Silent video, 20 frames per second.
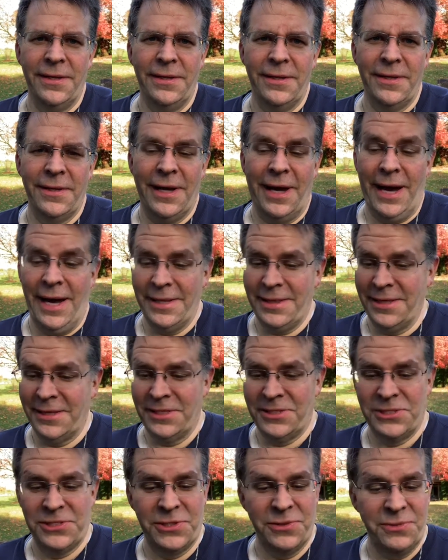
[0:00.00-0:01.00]
I think this is
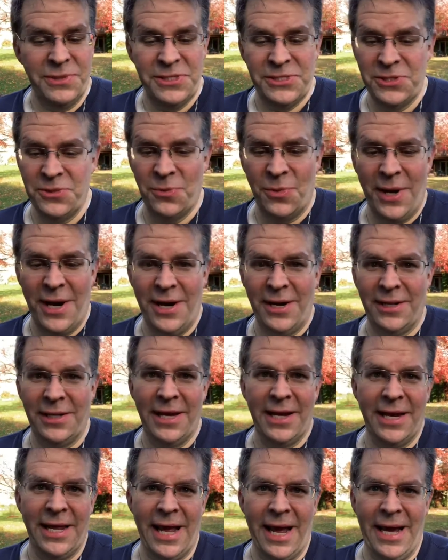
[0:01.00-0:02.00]
the reason why Our
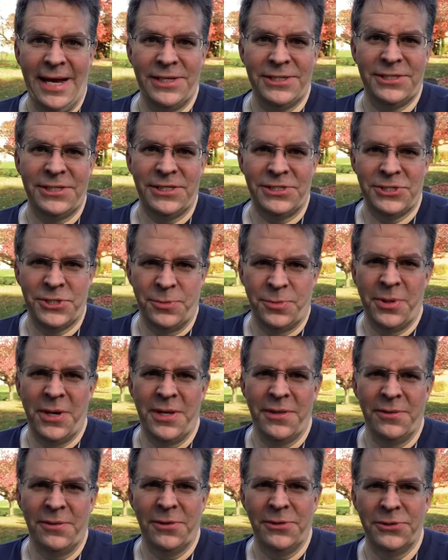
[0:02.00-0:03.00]
Lady asks us to pray the
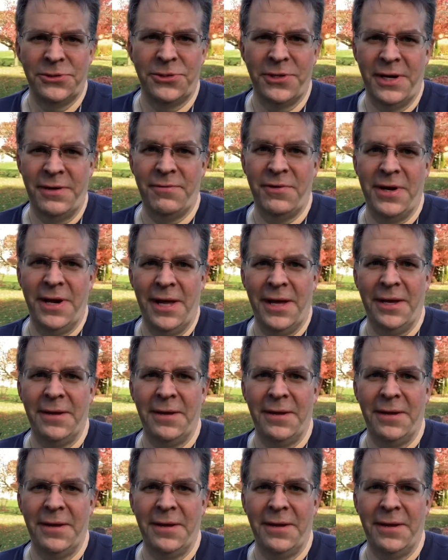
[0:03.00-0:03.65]
Rosary every day.